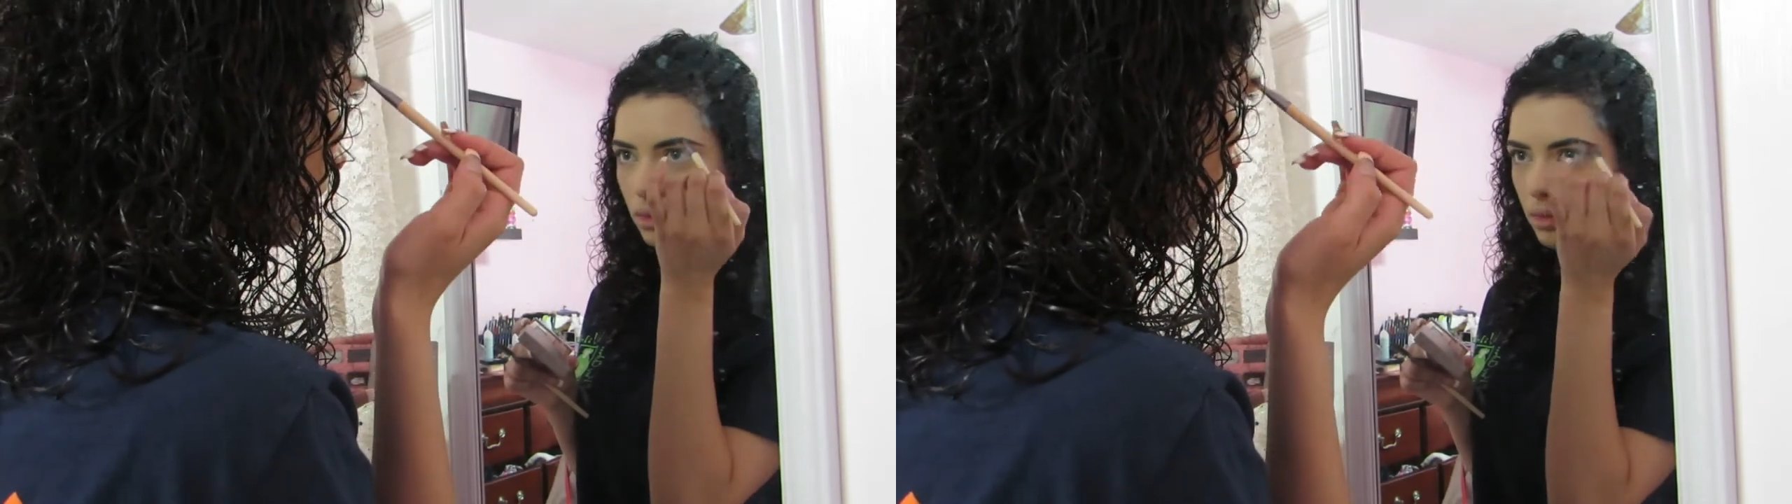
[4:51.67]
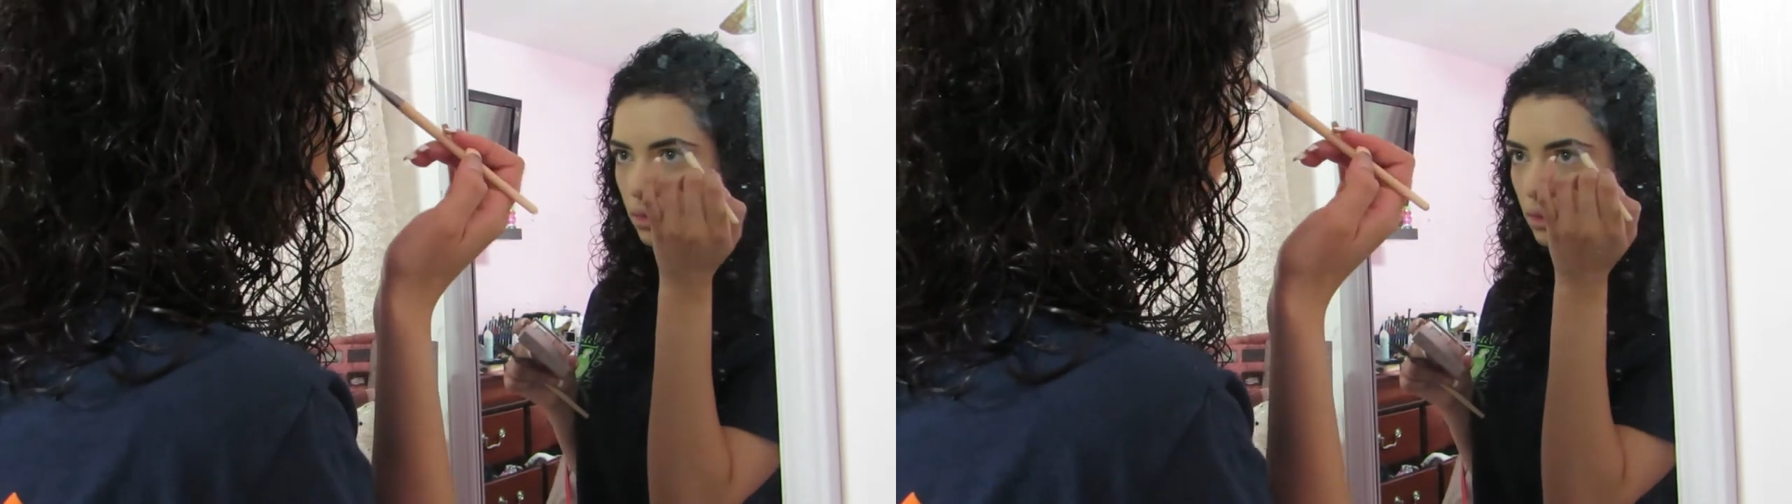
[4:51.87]

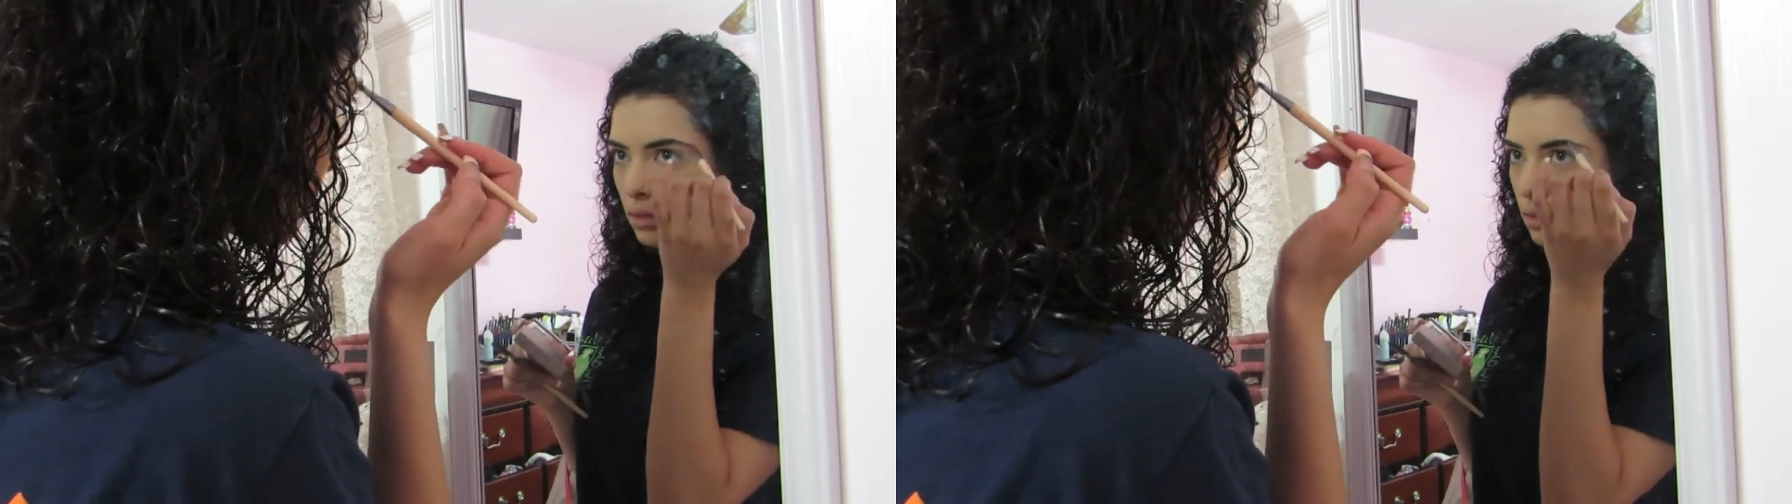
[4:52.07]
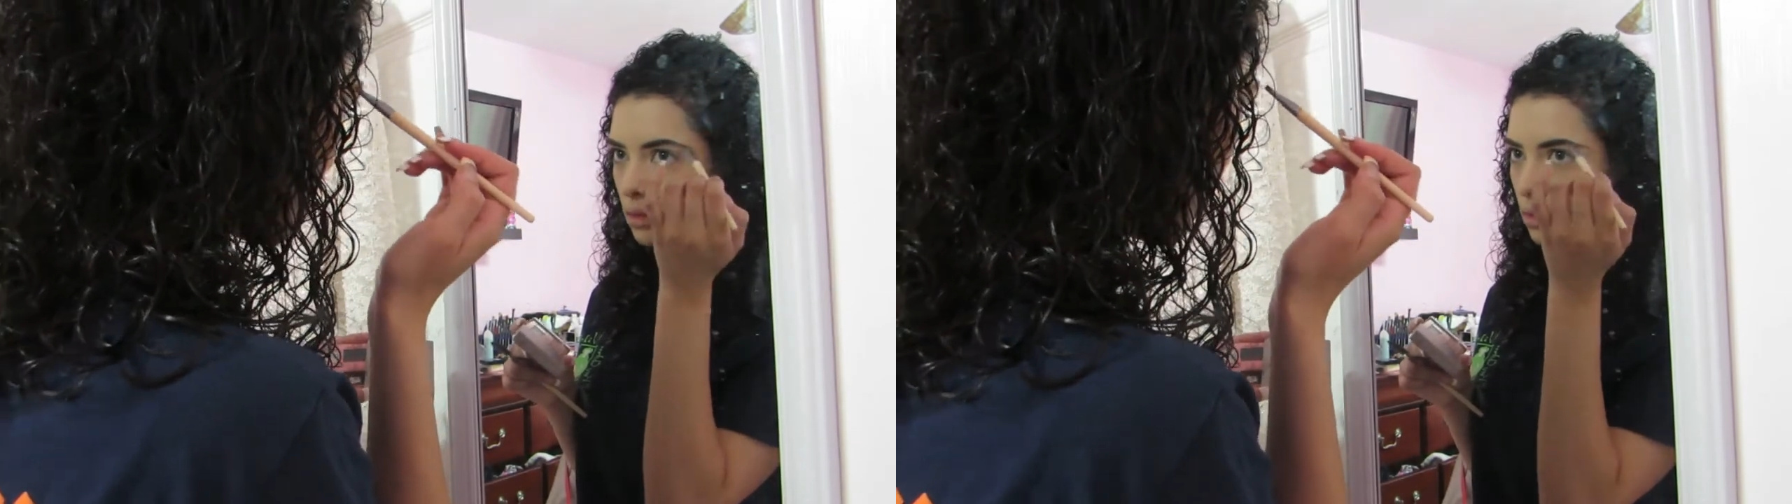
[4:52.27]

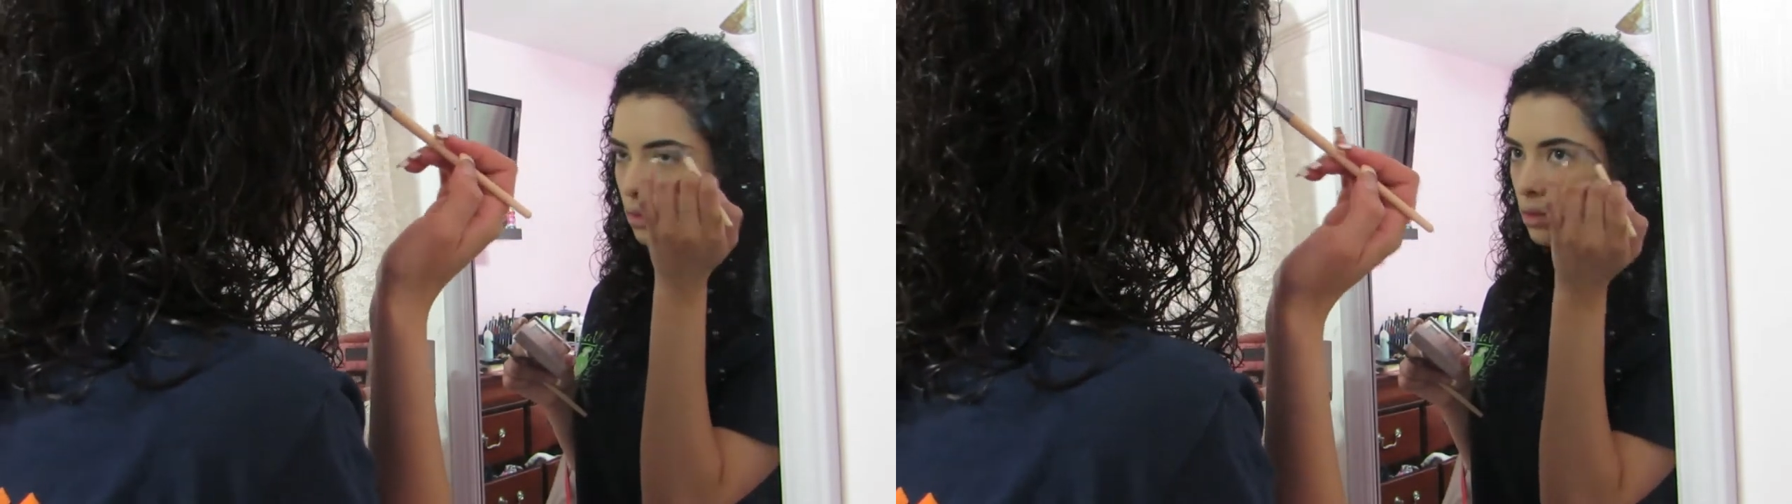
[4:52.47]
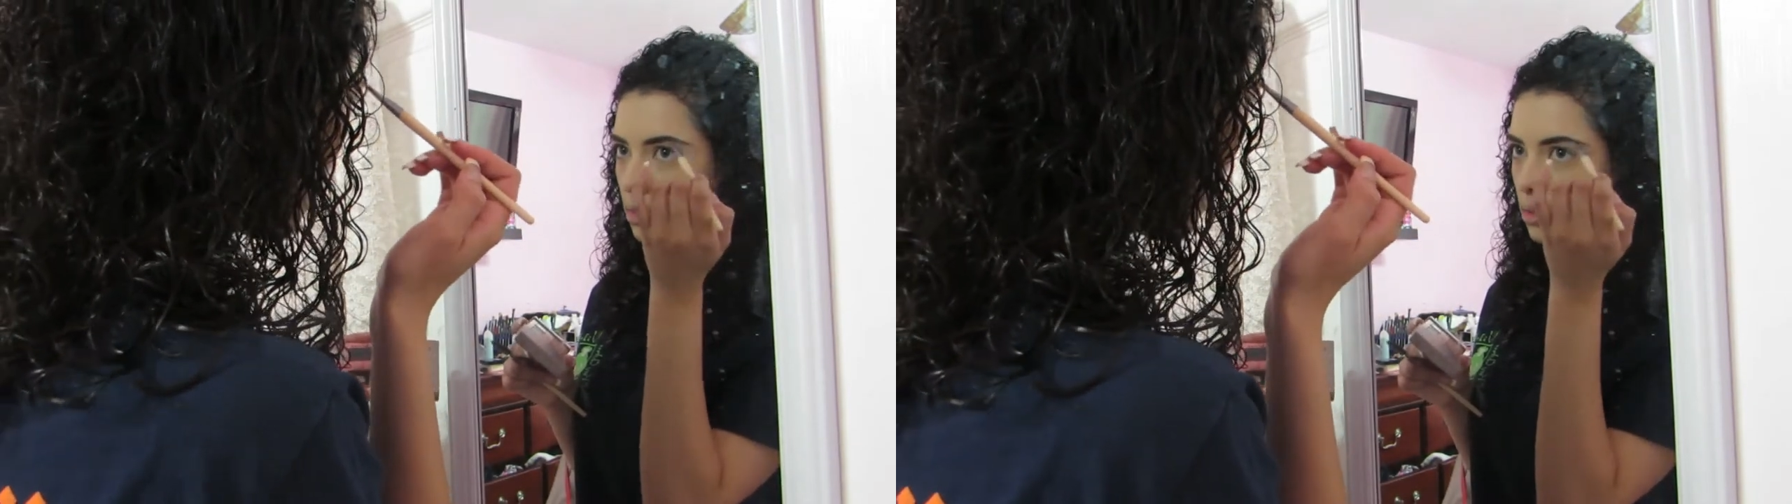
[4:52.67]
I
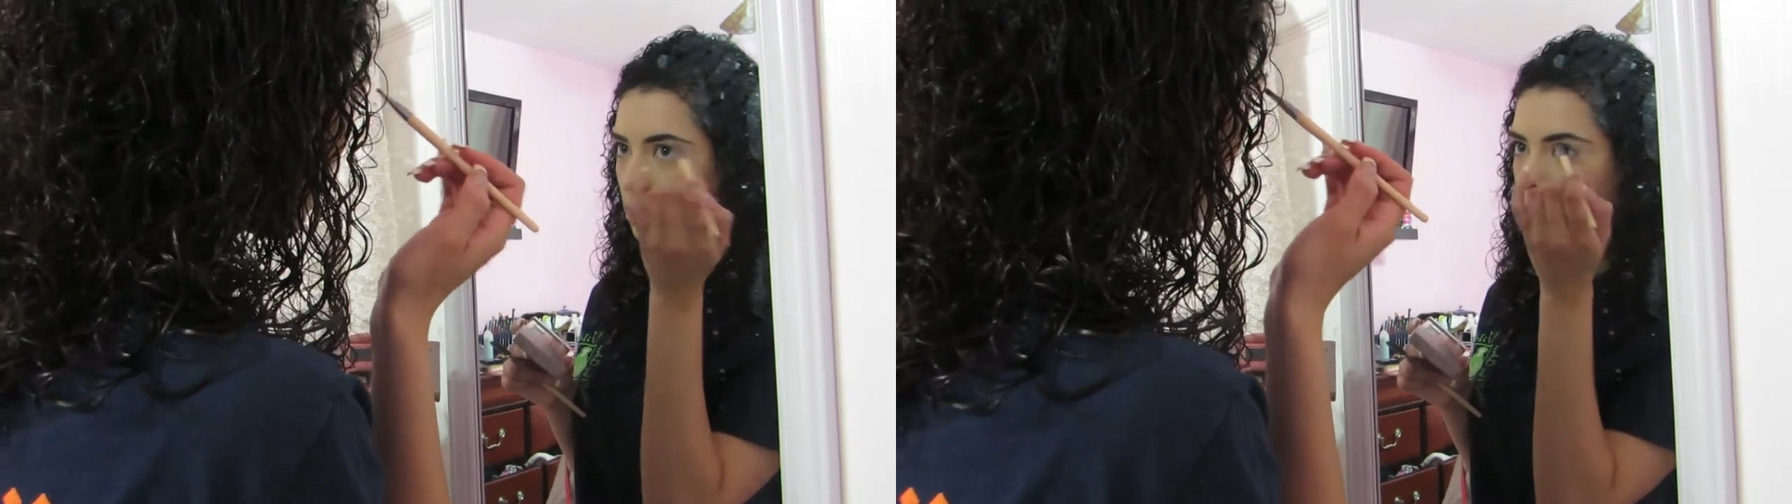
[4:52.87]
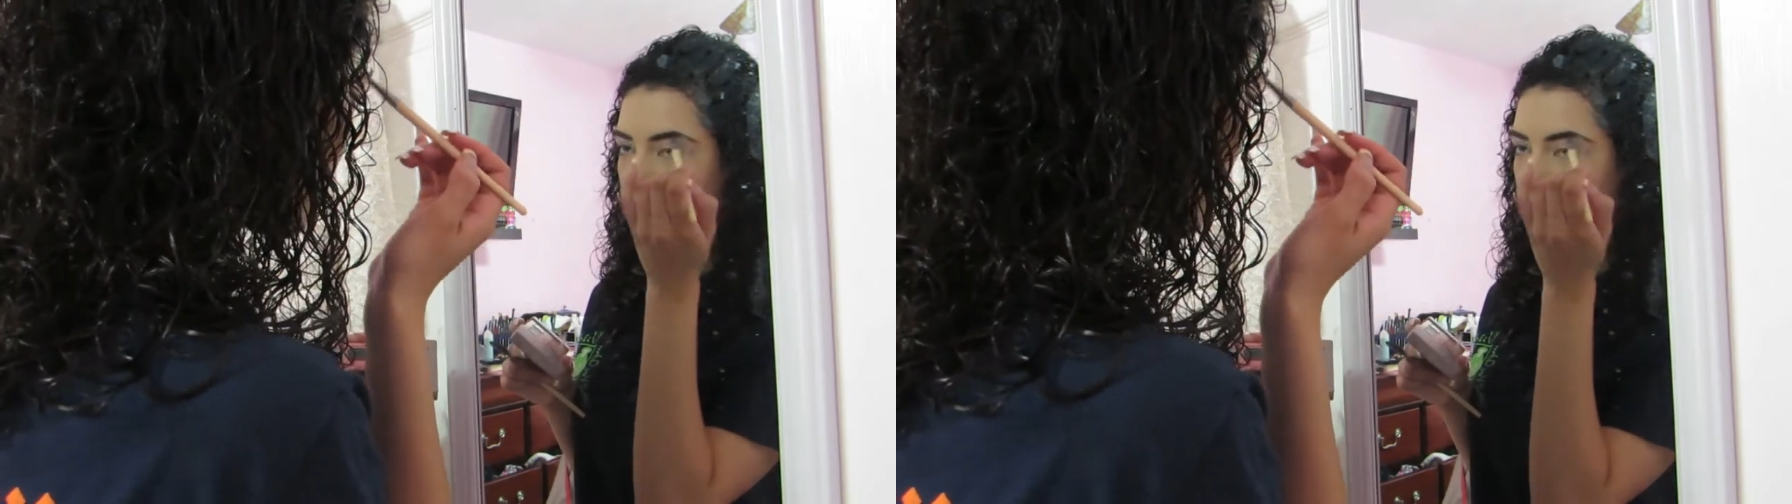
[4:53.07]
will most